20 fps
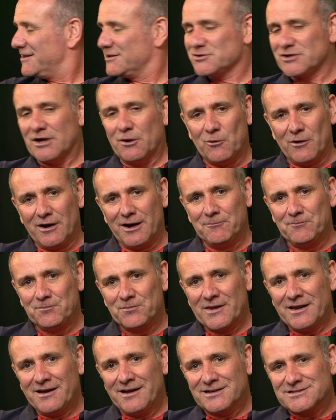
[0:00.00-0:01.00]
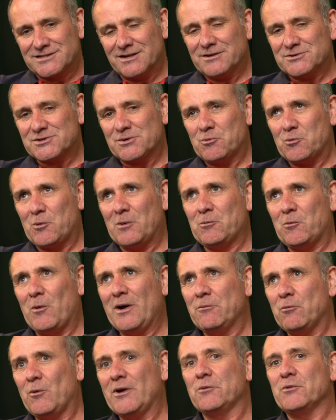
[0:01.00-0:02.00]
So
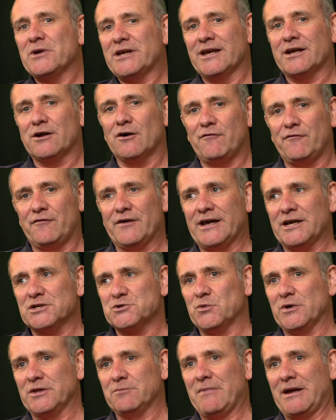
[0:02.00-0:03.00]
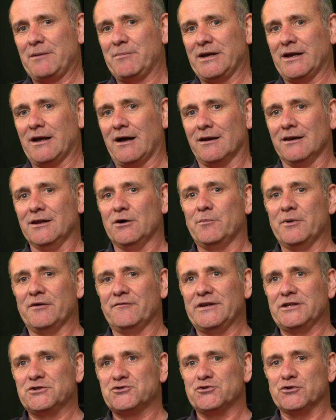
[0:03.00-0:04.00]
why don't we kick off first with maybe a little bit
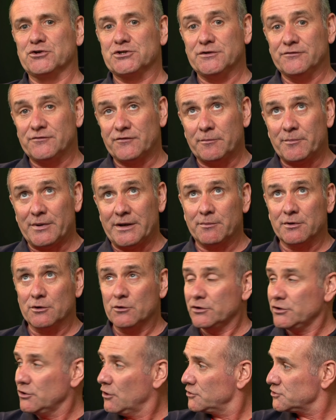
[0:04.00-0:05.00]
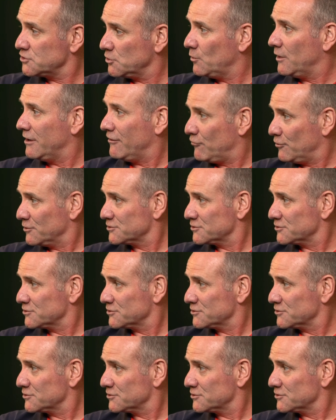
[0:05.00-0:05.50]
of an introduction for people who are not aware of